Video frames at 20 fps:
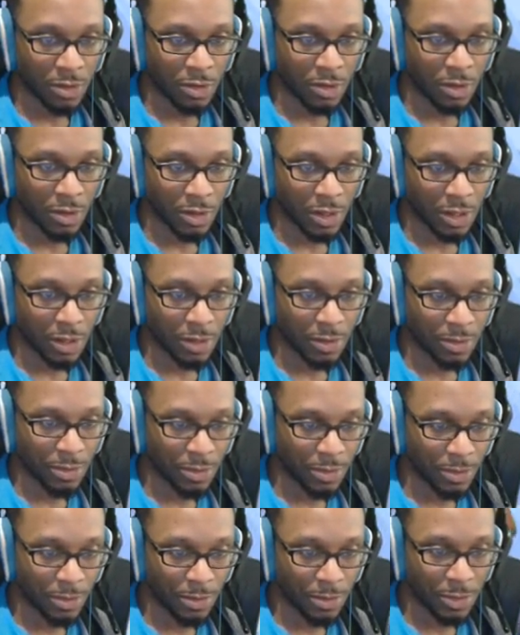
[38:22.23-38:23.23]
Okay.
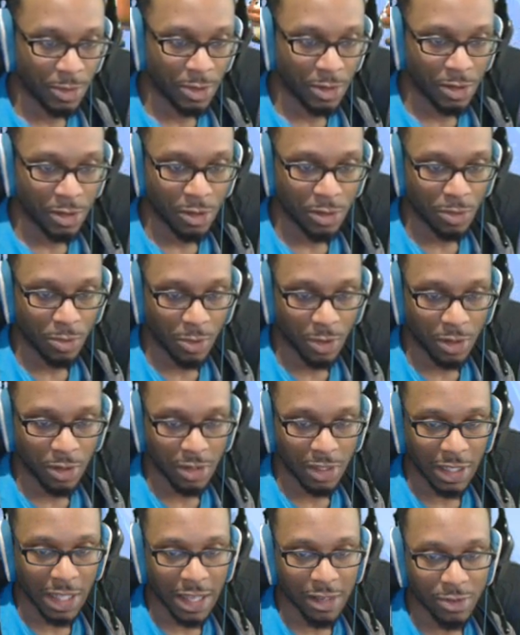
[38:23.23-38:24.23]
So where could
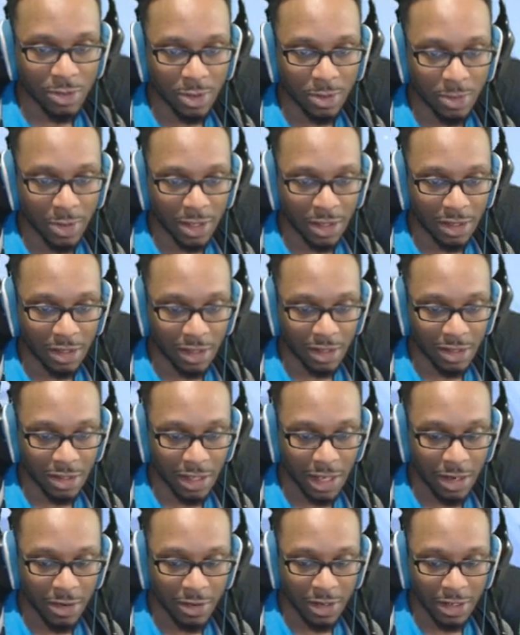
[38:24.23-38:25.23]
the last one have been? The
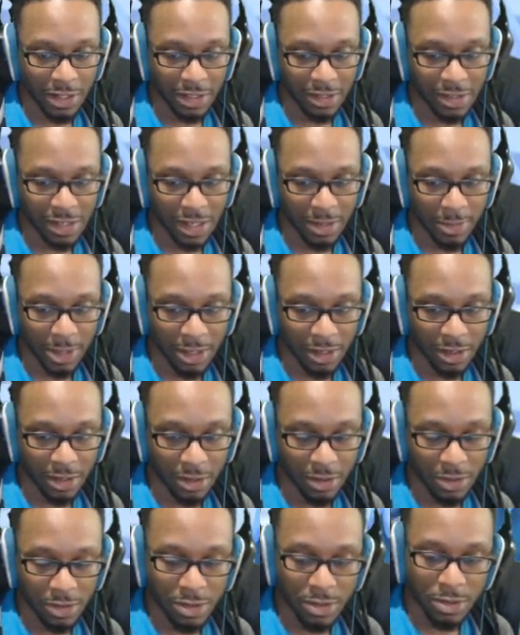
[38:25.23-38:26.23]
area I said I'm not going to
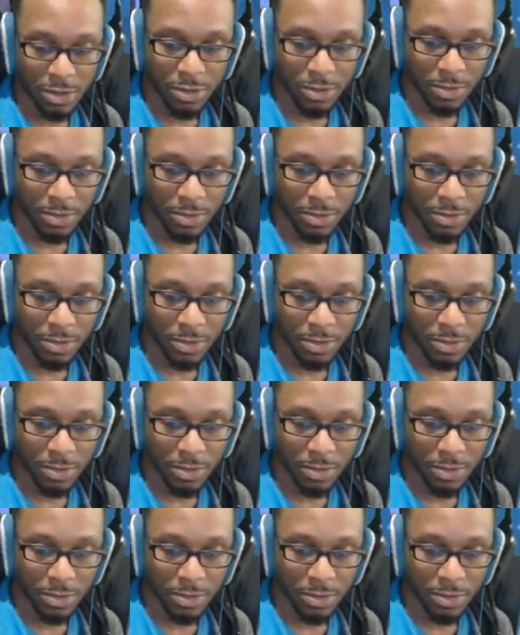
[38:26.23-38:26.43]
go into?